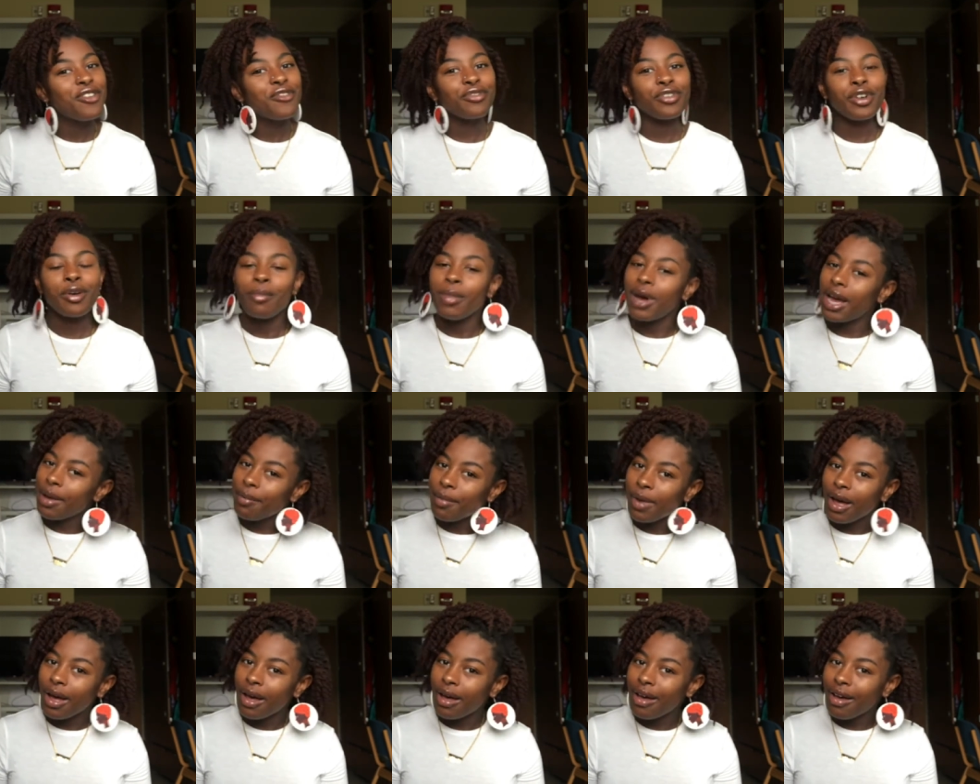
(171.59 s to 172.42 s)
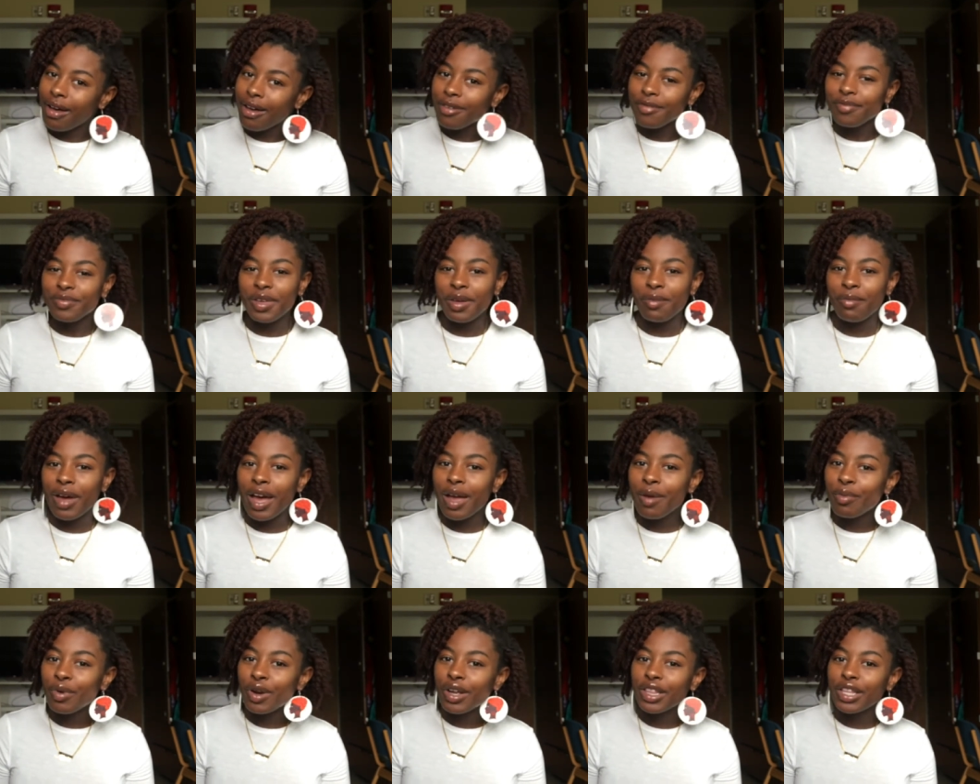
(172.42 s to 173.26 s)
from my mom and
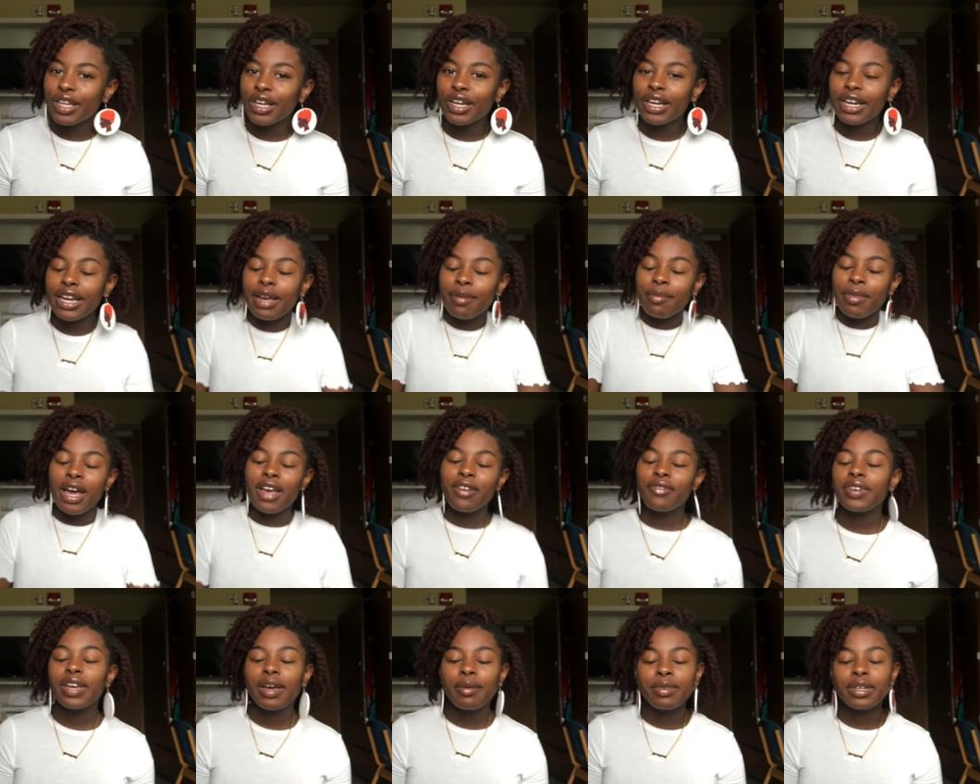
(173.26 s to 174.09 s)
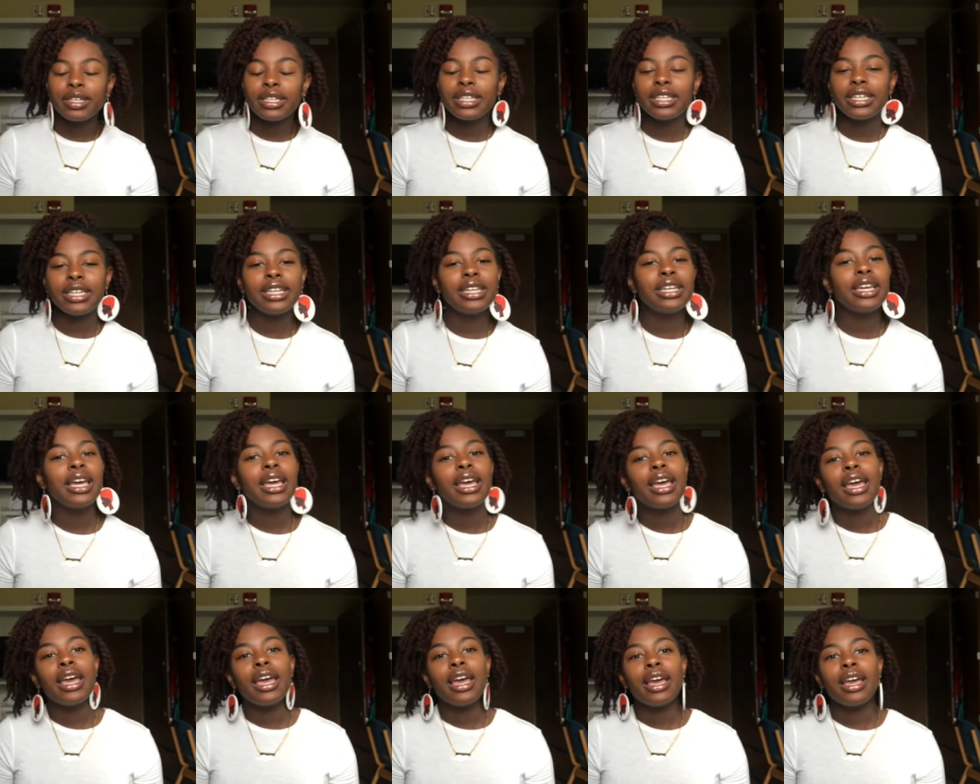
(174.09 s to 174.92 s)
my brother and my family
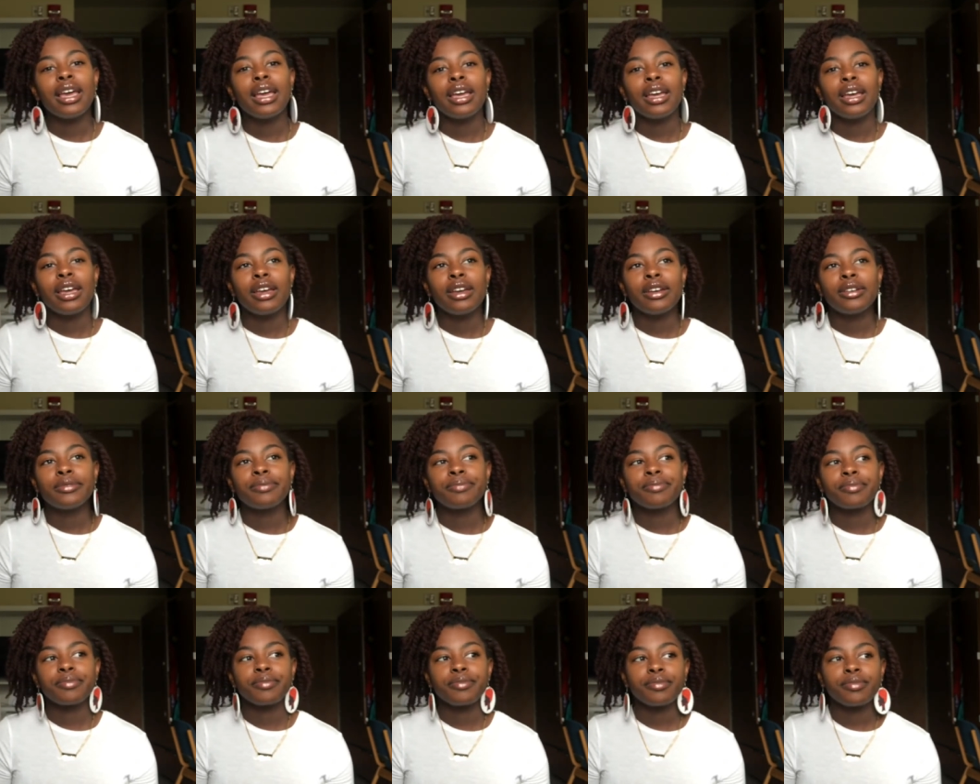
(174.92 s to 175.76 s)
and